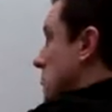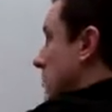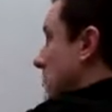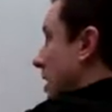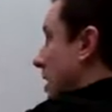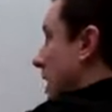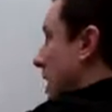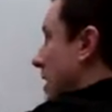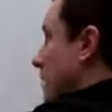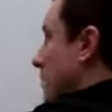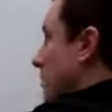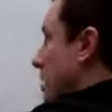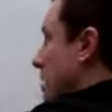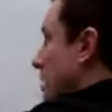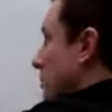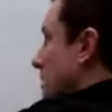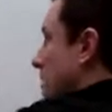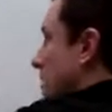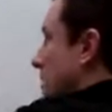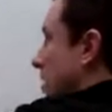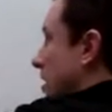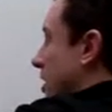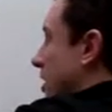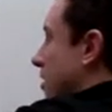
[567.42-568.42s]
I can probably
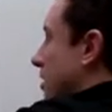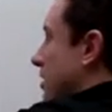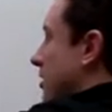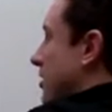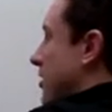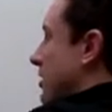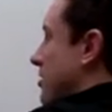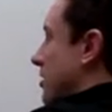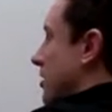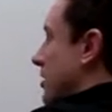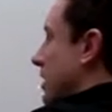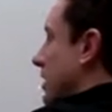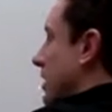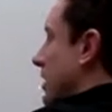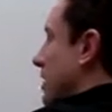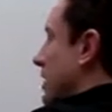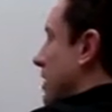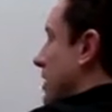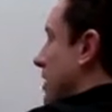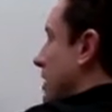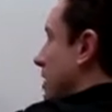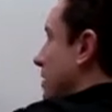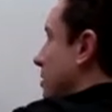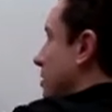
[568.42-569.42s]
secure this link? I
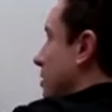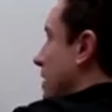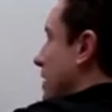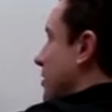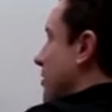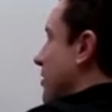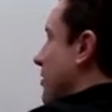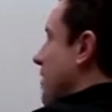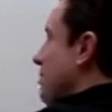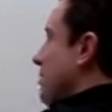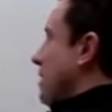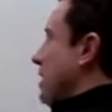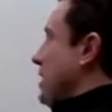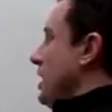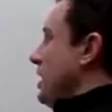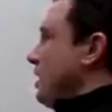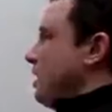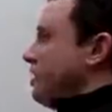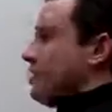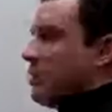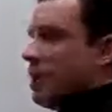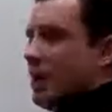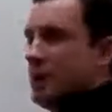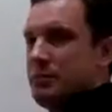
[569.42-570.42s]
can create VPN
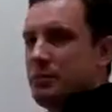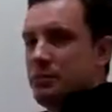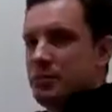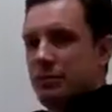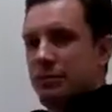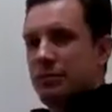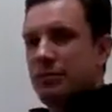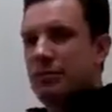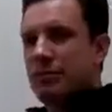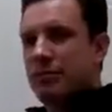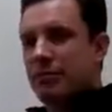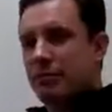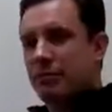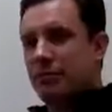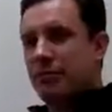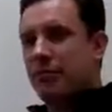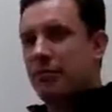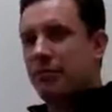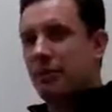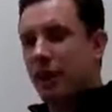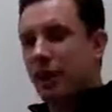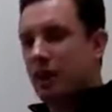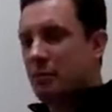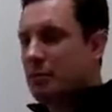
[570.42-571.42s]
types of
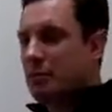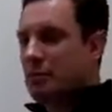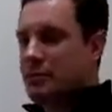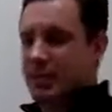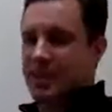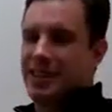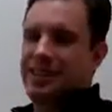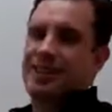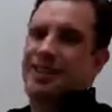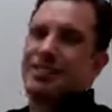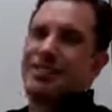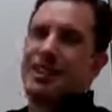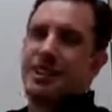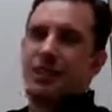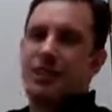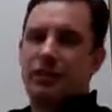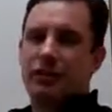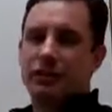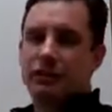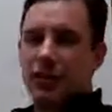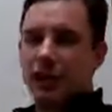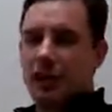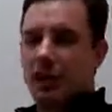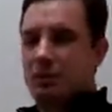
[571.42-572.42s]
environments, SSL
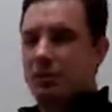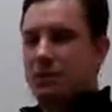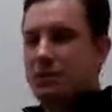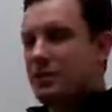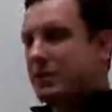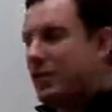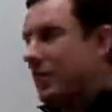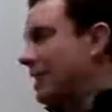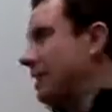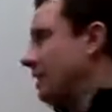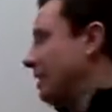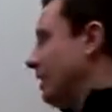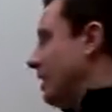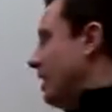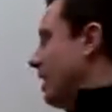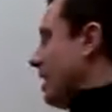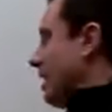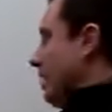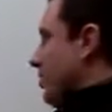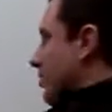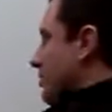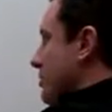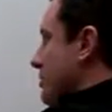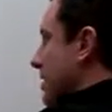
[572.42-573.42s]
environments. I can lock
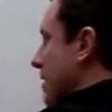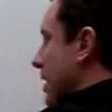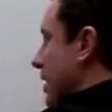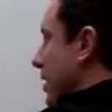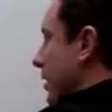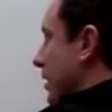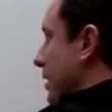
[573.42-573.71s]
those down.